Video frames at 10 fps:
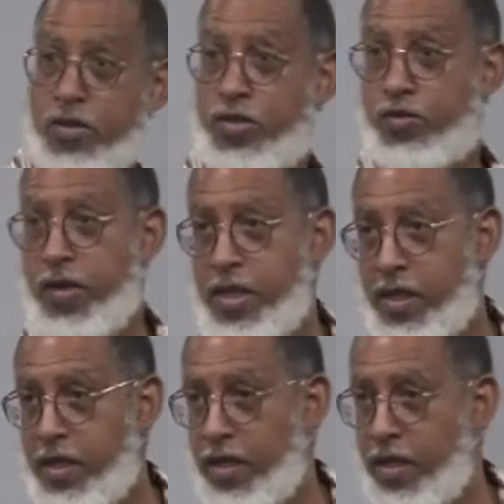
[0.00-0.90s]
the street.
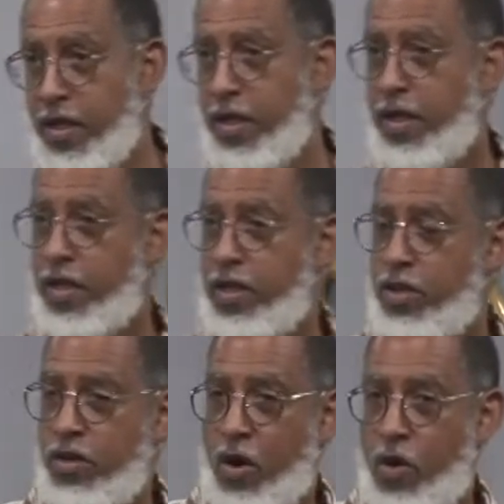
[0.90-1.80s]

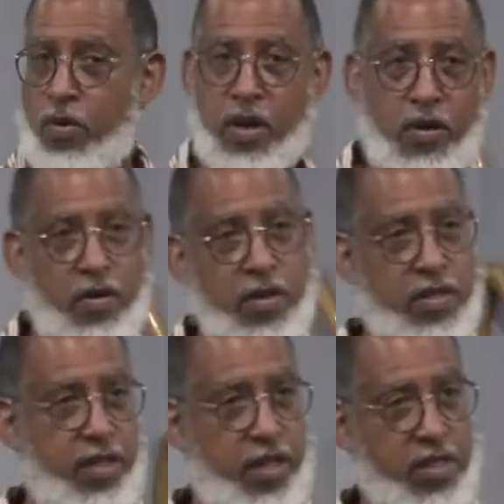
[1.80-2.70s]
You're holding on
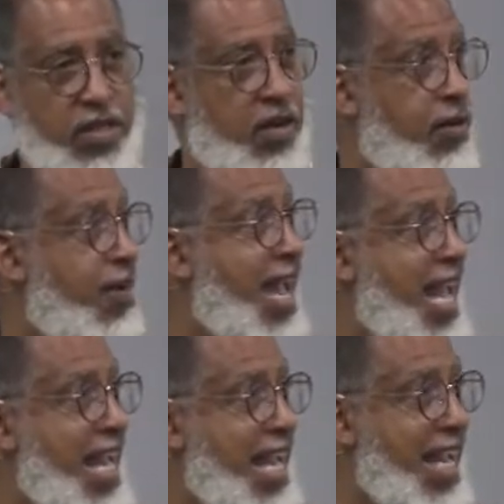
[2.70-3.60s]
to his or her
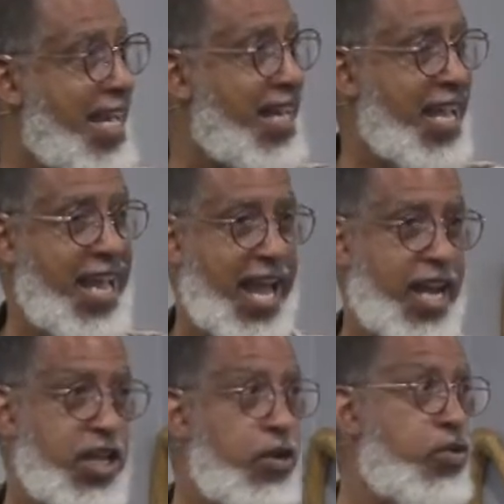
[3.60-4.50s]
hand,
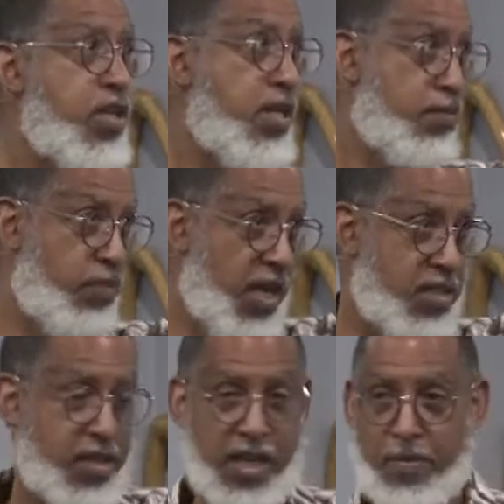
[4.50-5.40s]
and you see the
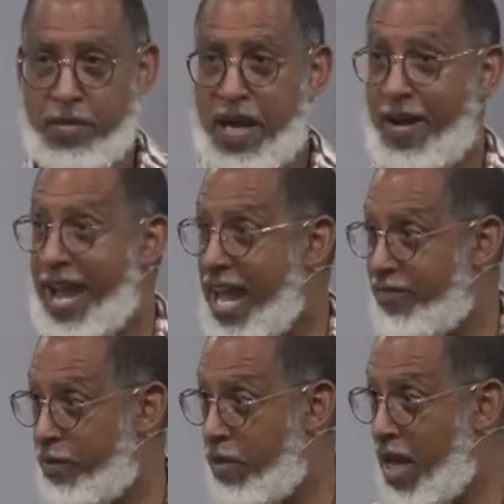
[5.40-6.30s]
bus coming about
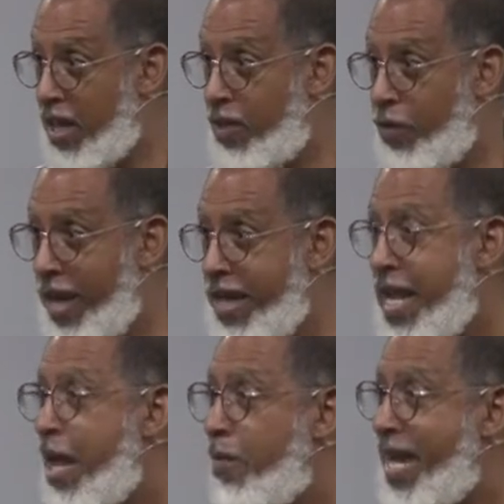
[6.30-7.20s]
half a block away.
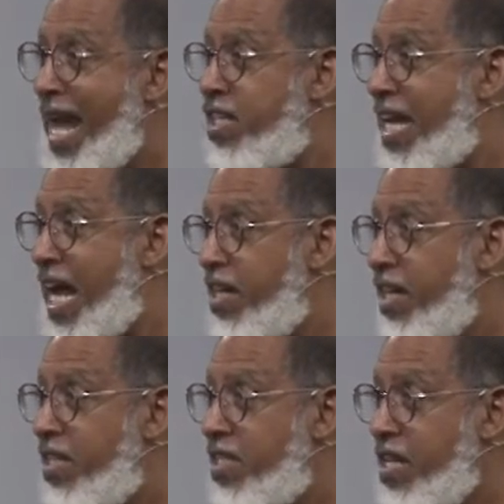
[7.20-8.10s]
But that child
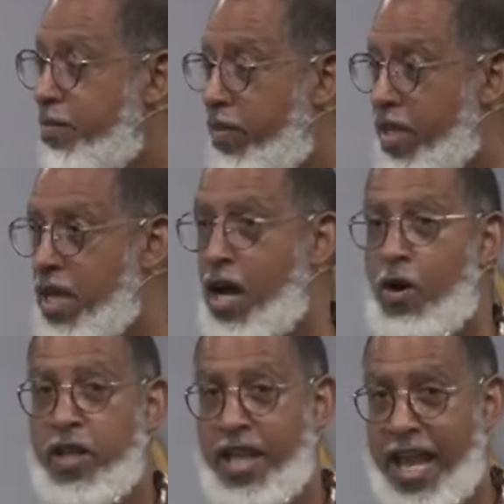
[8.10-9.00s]
doesn't see the bus.
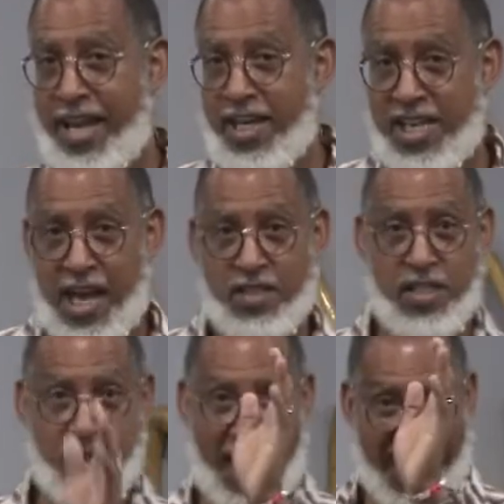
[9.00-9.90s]
Only thing that child
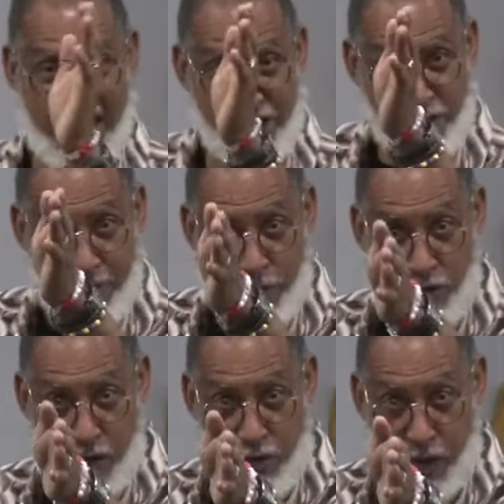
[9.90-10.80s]
sees is an ice cream
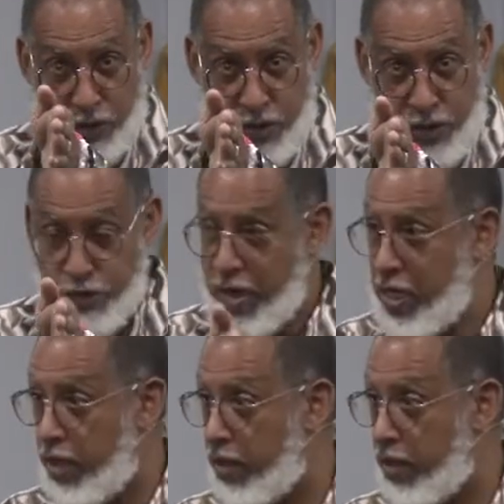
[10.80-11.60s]
truck cross the street.